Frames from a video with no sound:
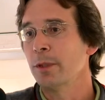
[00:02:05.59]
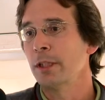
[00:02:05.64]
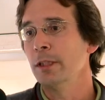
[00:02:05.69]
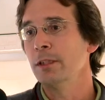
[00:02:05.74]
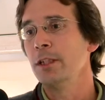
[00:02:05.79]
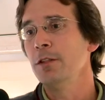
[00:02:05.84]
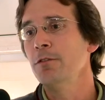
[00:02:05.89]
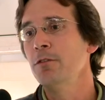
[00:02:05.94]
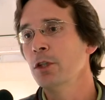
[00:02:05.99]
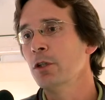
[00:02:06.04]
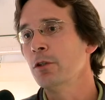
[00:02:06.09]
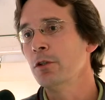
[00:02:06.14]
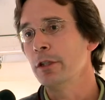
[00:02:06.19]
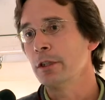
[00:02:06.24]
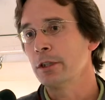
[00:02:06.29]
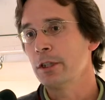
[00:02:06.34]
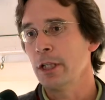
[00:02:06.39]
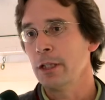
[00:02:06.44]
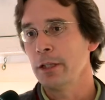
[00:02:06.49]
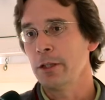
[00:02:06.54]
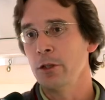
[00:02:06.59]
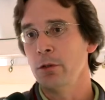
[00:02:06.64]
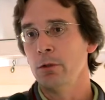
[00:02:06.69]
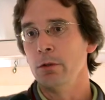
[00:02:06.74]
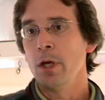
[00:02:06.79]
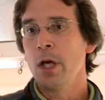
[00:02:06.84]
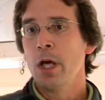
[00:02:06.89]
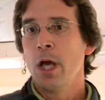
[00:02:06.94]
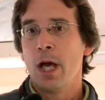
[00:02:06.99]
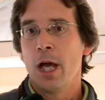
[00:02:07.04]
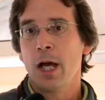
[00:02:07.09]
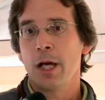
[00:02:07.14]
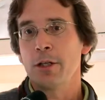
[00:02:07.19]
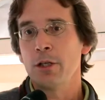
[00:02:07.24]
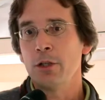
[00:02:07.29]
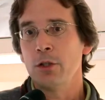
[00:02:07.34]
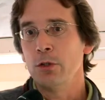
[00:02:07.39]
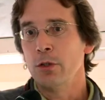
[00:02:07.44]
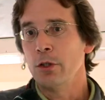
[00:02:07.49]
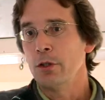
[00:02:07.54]
because even though they're telling you how
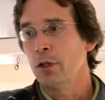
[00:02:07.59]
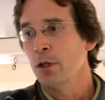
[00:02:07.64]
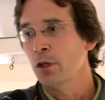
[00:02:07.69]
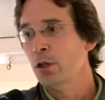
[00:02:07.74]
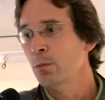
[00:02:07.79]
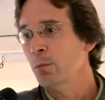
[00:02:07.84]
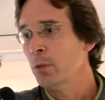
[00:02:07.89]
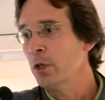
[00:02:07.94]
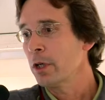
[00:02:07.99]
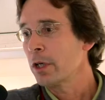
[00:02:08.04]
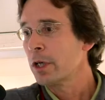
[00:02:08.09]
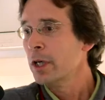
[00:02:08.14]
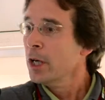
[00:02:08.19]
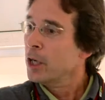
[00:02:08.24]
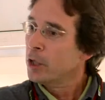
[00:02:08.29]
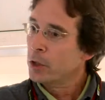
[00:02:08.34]
to do your homework,